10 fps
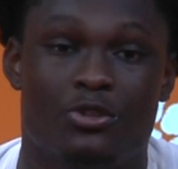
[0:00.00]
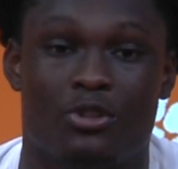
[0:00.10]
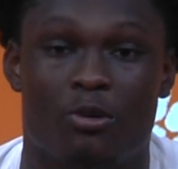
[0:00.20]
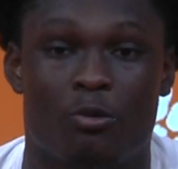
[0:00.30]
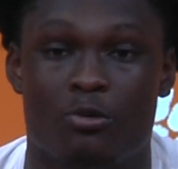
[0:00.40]

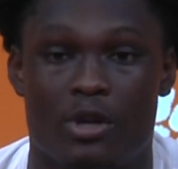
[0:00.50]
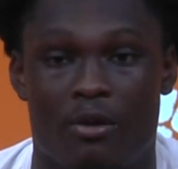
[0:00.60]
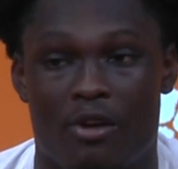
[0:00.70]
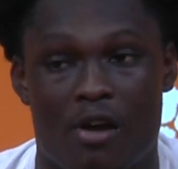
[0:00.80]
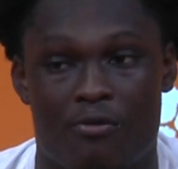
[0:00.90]
So
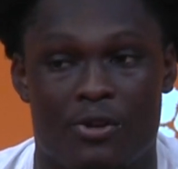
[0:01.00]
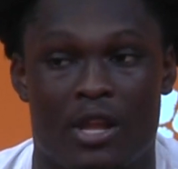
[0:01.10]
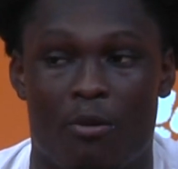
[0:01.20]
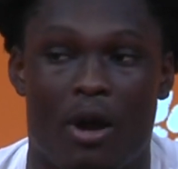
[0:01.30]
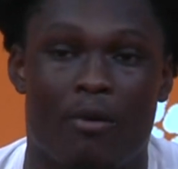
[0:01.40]
I feel
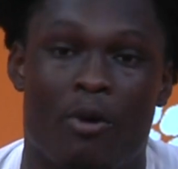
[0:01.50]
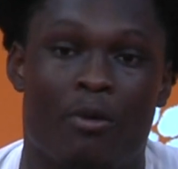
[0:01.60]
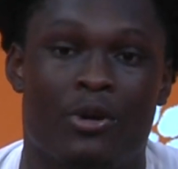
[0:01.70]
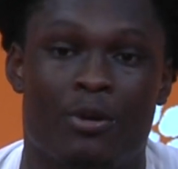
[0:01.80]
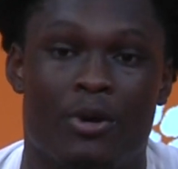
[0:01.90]
like why
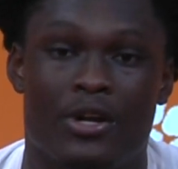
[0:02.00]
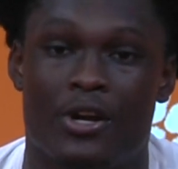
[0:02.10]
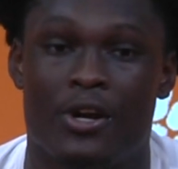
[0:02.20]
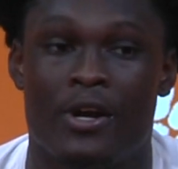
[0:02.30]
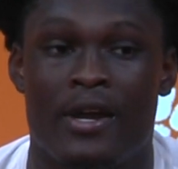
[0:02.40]
won't it work
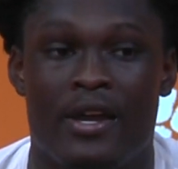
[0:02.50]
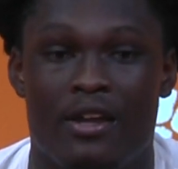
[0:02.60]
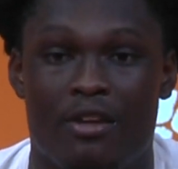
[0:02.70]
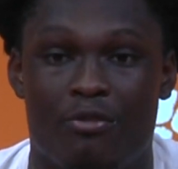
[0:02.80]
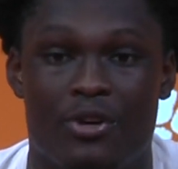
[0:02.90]
here
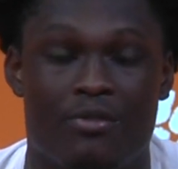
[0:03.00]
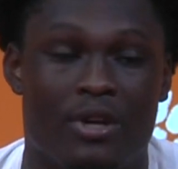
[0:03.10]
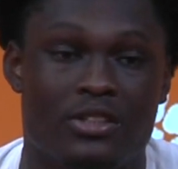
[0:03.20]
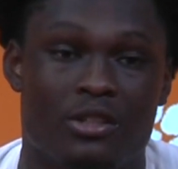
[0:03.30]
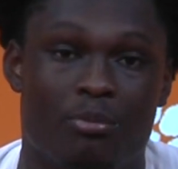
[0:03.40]
if we
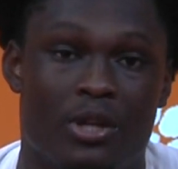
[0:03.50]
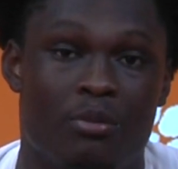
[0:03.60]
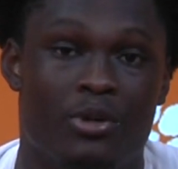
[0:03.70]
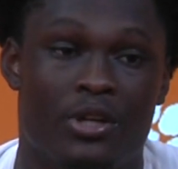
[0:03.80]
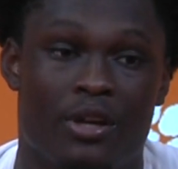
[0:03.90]
invest in the
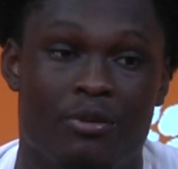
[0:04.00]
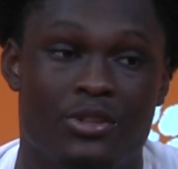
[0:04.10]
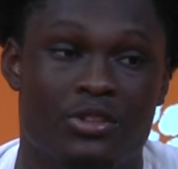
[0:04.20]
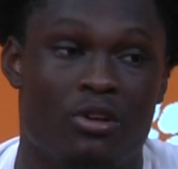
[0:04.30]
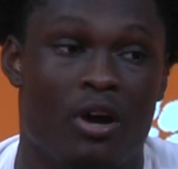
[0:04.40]
playbook and we
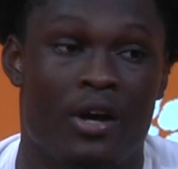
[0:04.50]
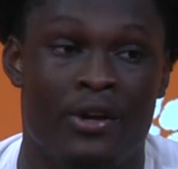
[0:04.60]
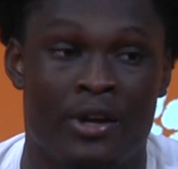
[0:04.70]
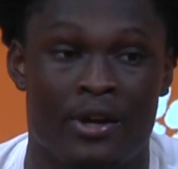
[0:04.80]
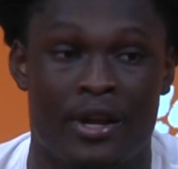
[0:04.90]
just go out
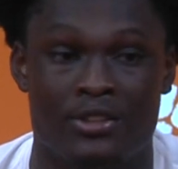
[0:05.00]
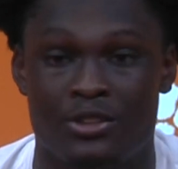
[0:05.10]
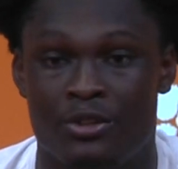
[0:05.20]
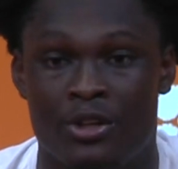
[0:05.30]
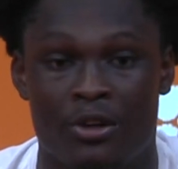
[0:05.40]
there and
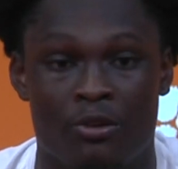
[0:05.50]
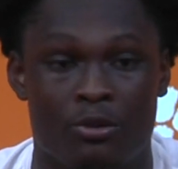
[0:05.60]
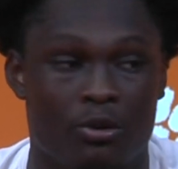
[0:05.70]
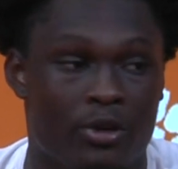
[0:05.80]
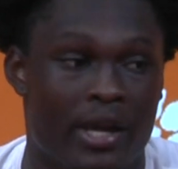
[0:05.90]
execute it
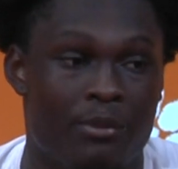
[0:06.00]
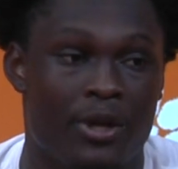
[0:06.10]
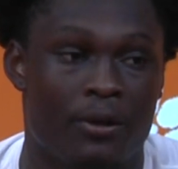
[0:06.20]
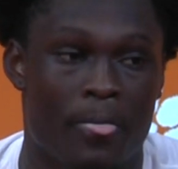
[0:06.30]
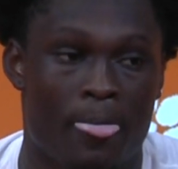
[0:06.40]
on game day?